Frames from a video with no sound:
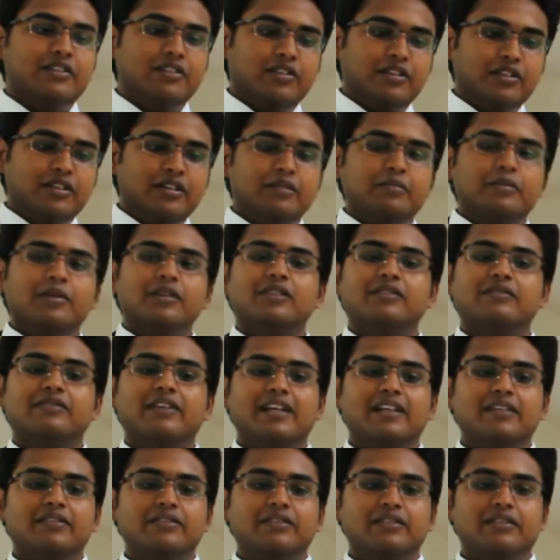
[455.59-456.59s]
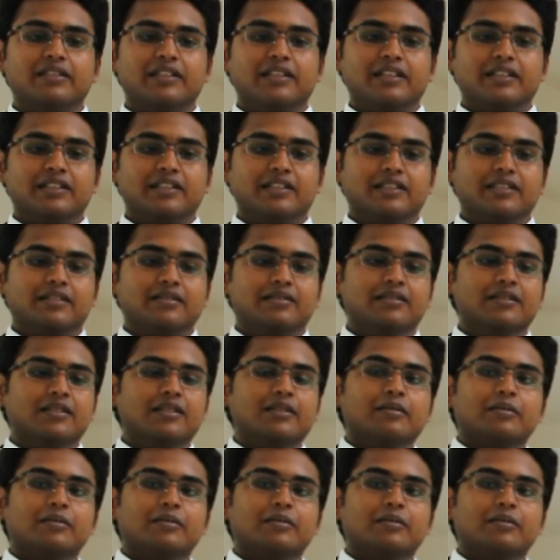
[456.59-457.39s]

talking about value creation,